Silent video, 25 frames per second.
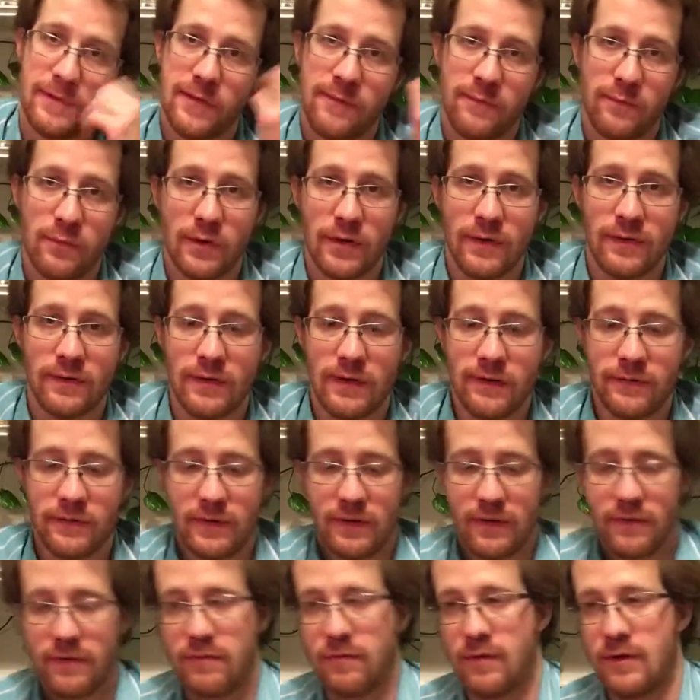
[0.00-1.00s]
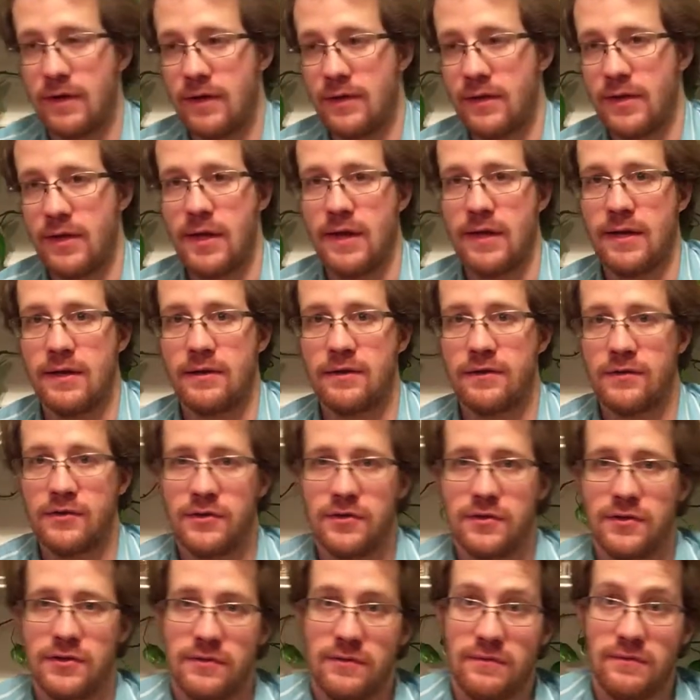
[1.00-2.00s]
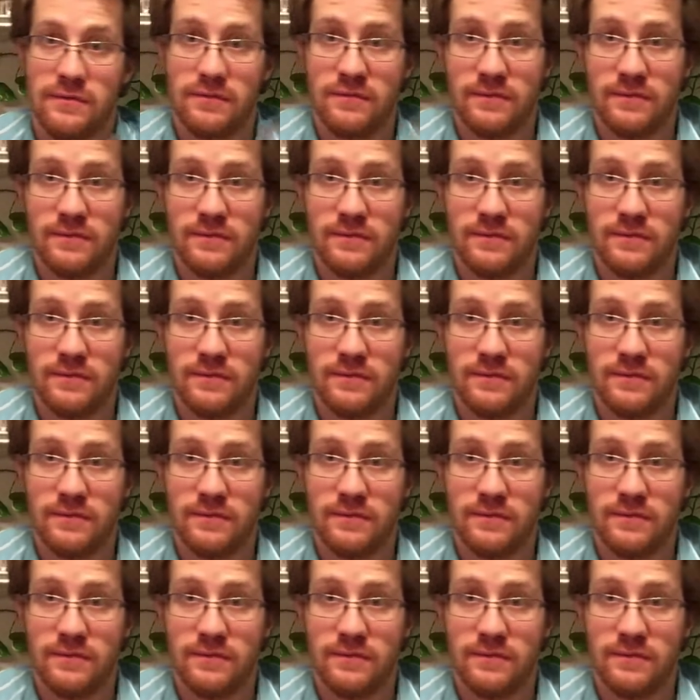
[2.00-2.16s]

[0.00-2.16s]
7.7, it's right on the edge.